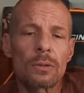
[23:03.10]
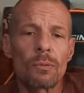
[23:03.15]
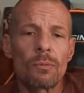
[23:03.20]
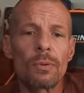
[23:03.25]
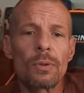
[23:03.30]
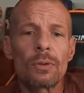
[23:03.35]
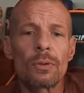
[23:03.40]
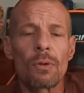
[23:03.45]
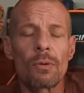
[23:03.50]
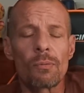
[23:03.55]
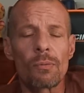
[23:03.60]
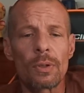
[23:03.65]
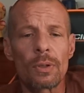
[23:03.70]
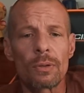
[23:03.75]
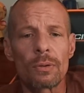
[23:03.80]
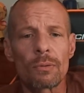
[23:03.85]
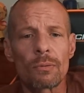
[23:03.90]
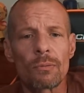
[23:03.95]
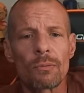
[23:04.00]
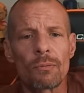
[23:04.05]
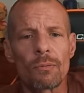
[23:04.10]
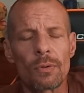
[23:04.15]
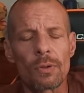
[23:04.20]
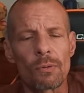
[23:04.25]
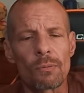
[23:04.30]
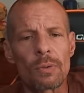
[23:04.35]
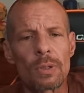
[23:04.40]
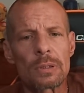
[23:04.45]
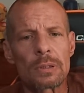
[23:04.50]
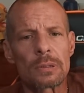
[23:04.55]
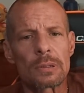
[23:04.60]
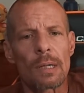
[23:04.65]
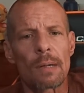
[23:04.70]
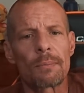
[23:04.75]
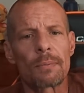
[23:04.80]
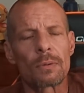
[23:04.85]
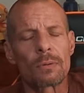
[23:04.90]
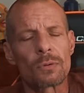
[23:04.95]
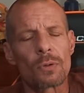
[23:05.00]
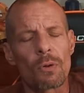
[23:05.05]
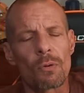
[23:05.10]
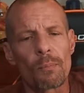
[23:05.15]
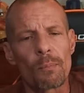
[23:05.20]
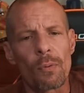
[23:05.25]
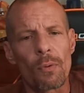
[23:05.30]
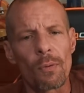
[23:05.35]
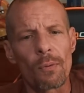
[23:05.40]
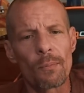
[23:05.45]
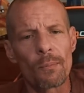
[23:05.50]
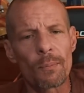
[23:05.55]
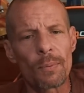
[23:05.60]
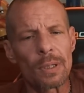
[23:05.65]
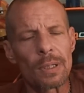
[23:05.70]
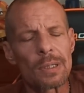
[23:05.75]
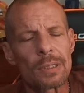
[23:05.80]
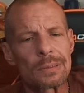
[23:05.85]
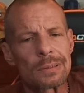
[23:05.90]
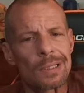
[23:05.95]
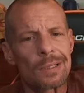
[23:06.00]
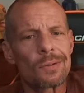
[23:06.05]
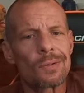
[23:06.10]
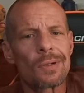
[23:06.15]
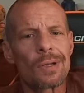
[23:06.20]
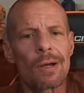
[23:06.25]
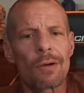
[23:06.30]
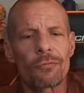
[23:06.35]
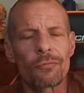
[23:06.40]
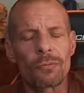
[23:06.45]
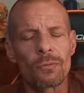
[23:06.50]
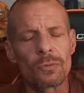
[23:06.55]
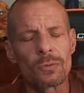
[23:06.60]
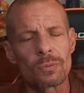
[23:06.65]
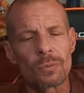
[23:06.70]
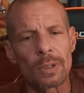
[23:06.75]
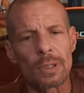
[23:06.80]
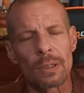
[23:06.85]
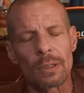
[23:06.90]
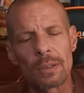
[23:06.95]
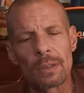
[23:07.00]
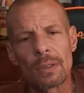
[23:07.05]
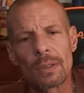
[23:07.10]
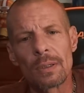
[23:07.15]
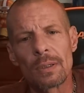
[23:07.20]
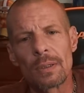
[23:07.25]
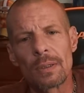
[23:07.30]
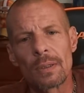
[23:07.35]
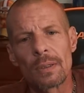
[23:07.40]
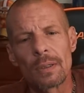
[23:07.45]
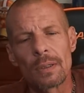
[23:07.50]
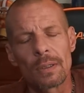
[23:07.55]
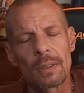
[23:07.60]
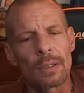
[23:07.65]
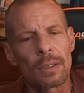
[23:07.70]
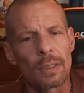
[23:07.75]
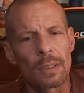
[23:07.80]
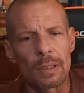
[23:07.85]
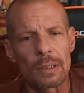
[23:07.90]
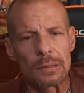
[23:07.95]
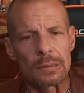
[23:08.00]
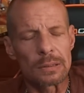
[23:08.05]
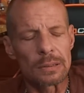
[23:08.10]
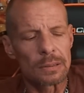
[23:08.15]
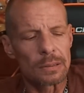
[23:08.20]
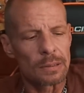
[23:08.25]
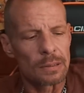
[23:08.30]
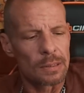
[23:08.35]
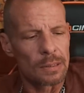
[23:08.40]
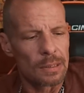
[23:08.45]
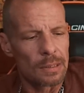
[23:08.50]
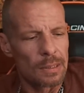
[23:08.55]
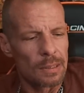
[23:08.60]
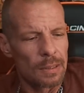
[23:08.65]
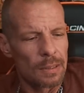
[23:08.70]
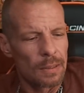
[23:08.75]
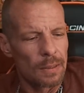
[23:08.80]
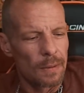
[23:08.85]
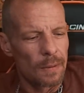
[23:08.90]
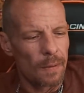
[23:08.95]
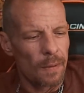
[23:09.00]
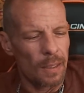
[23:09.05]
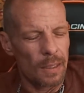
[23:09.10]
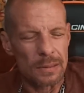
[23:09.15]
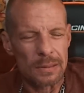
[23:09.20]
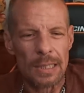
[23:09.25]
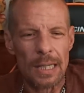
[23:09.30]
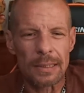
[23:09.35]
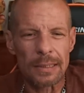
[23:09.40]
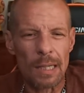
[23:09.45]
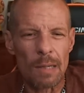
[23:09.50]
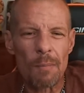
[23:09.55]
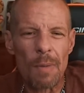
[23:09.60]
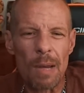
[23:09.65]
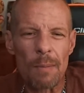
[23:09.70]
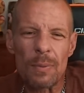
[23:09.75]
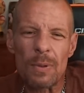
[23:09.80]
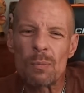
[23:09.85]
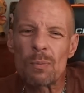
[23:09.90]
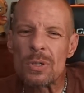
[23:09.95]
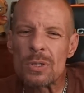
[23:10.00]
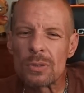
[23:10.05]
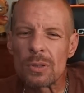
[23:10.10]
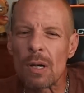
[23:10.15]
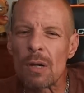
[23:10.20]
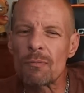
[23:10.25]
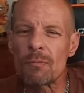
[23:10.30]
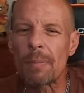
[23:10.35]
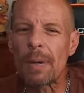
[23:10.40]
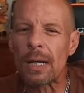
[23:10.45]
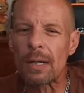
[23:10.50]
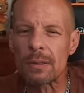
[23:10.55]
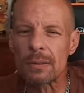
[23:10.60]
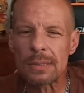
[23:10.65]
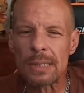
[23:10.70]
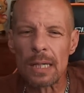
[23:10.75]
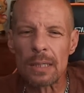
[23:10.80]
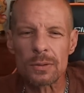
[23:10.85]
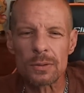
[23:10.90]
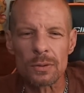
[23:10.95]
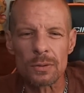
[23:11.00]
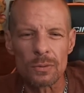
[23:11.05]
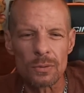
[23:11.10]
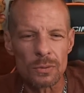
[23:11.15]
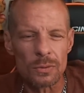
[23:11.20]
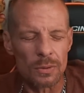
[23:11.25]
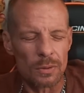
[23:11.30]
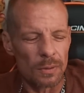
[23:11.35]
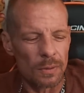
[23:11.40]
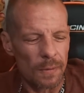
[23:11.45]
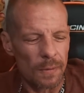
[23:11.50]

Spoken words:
the window when you reach the top of the totem pole, because then you got fools with it. It's like they might be reserved by their tattoos,